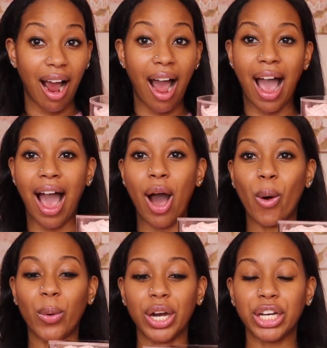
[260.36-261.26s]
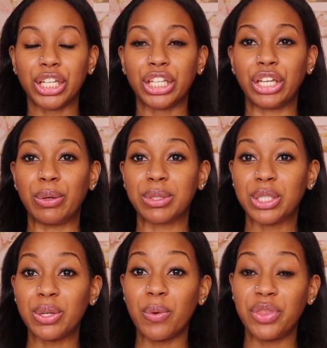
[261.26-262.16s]
How cute.
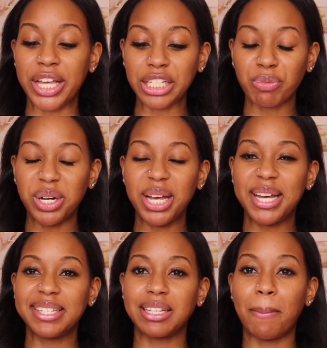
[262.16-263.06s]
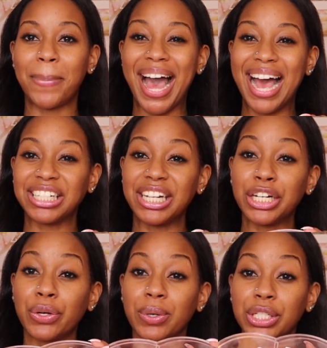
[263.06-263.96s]
So this one is the
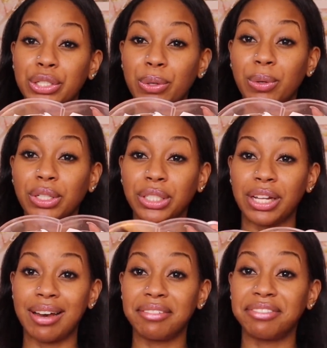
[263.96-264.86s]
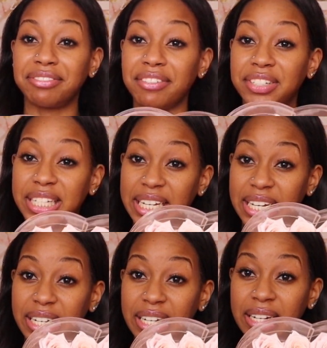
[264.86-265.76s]
Passion Crystal Love
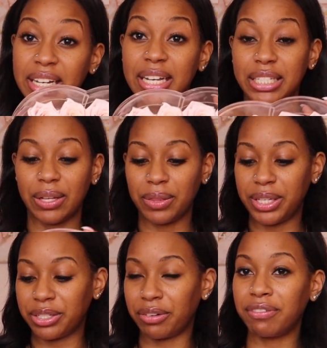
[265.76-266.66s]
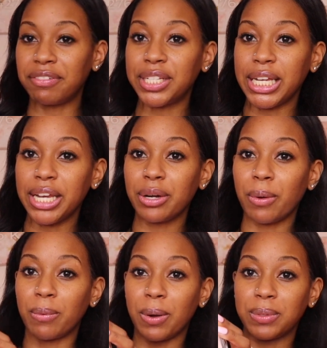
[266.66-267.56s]
15. So these are 15
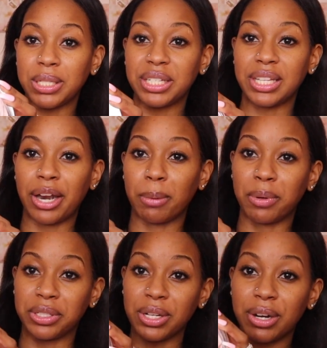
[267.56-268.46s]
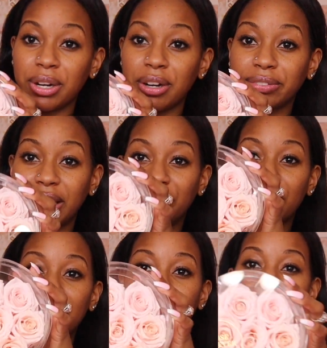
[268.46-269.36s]
roses that are preserved and
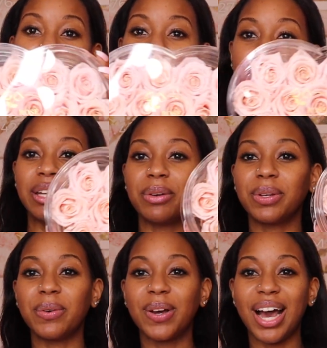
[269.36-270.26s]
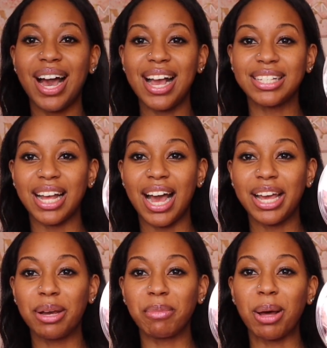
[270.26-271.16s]
they're so cute, you guys. I
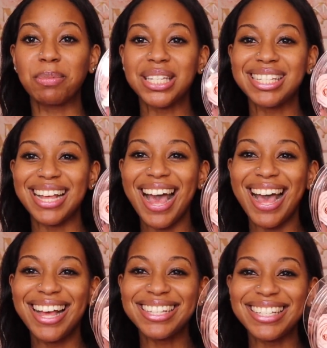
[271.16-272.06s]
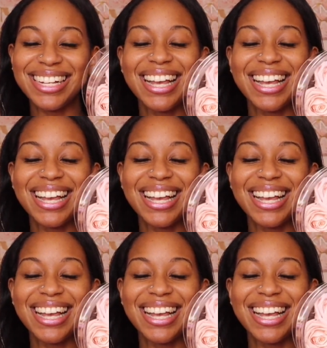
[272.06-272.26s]
am obsessed.